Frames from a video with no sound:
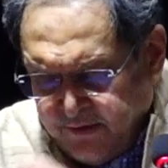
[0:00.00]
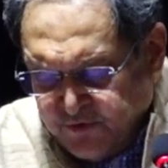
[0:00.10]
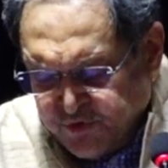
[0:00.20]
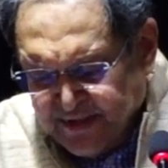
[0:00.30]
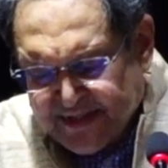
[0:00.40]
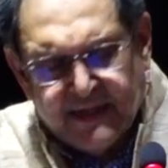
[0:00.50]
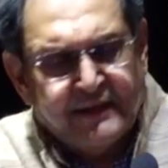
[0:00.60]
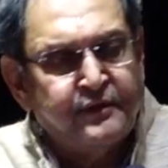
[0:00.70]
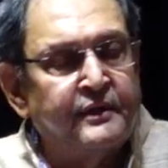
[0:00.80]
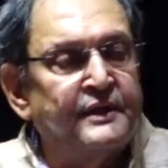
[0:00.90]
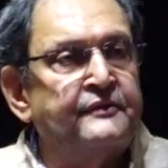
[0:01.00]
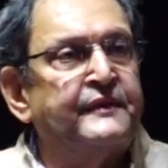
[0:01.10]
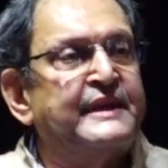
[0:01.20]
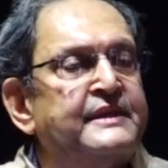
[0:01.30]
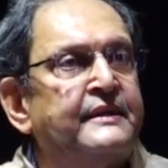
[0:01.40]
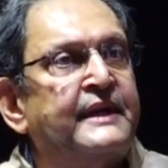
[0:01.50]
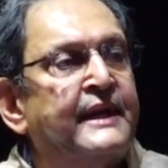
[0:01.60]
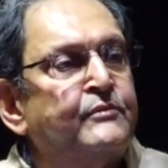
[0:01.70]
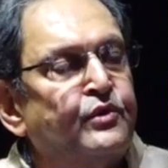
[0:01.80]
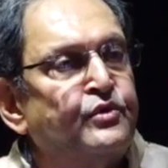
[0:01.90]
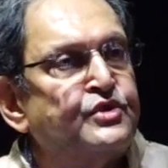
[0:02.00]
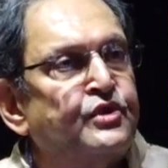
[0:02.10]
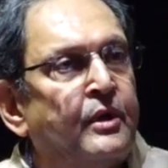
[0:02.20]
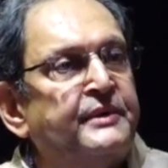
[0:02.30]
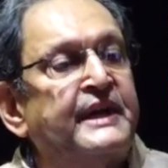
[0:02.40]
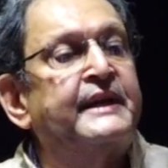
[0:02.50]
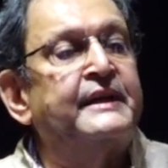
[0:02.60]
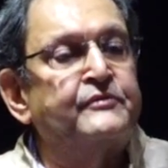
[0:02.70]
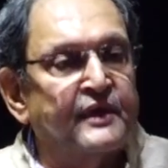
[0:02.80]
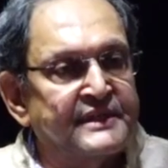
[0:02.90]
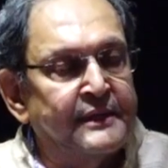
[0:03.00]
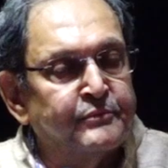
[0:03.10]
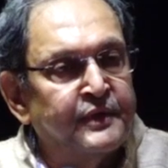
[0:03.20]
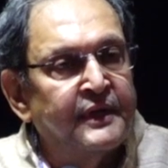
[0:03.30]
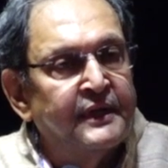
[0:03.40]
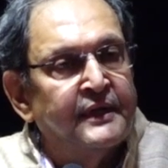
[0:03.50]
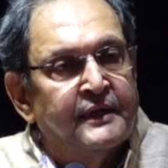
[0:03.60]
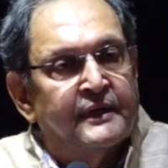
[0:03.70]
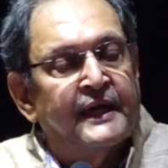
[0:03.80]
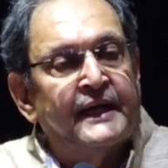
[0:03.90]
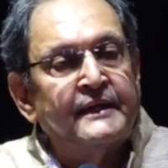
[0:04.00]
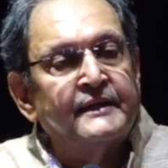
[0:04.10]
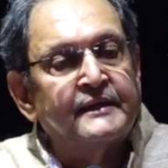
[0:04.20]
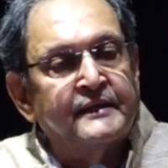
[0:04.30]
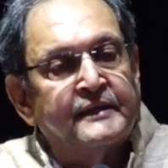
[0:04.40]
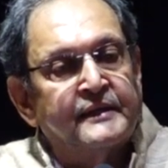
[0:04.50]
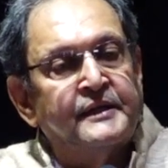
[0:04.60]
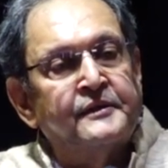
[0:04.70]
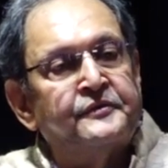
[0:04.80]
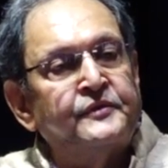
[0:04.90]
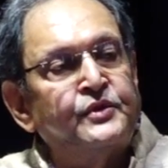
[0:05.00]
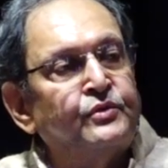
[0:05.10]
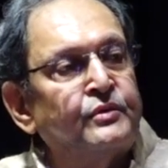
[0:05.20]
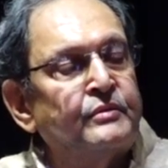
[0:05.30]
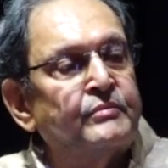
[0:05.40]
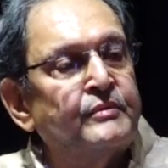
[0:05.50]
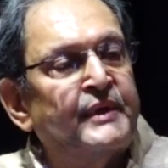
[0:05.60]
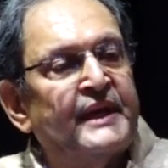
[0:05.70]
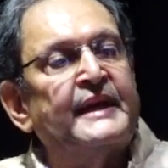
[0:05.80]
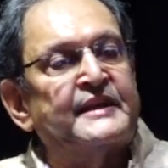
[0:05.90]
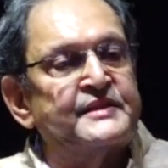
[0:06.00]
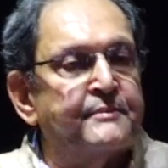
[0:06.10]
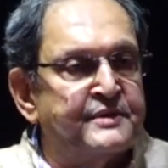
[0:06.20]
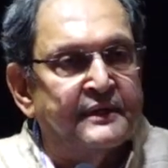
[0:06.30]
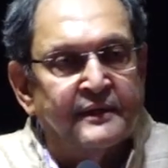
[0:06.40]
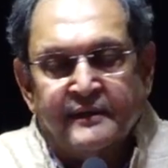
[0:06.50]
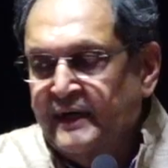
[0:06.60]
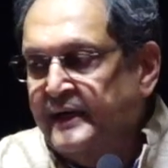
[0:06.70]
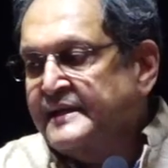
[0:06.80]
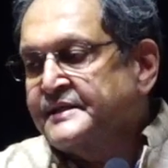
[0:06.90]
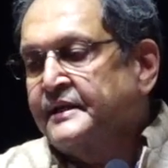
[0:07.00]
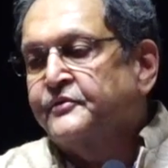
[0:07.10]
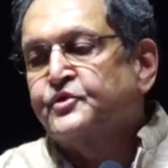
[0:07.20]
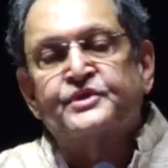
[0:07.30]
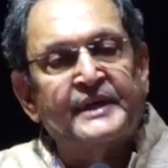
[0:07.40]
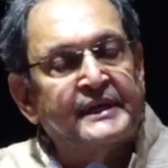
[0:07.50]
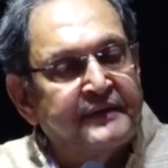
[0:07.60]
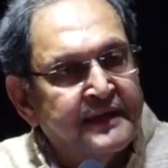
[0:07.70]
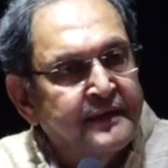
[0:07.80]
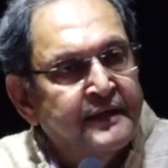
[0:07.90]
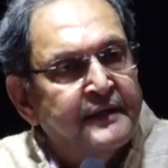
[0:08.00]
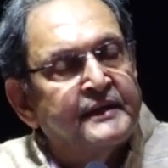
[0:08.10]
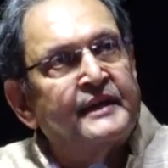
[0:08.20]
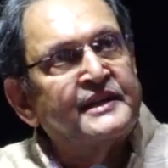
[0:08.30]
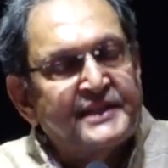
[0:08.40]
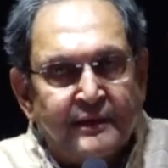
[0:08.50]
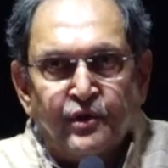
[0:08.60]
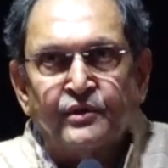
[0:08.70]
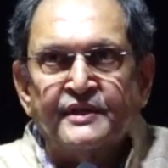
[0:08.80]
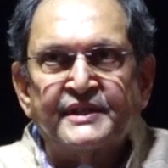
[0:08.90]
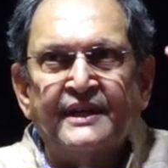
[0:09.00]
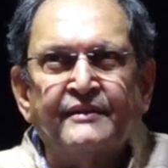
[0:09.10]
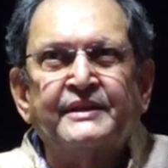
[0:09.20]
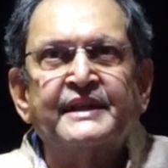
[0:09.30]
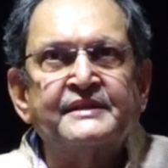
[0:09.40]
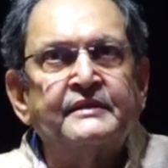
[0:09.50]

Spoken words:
So it's like, if I say that I'm going to stop drinking, for example, and if you make an exception, and let's say if you still drink, the next time you're going to say, oh,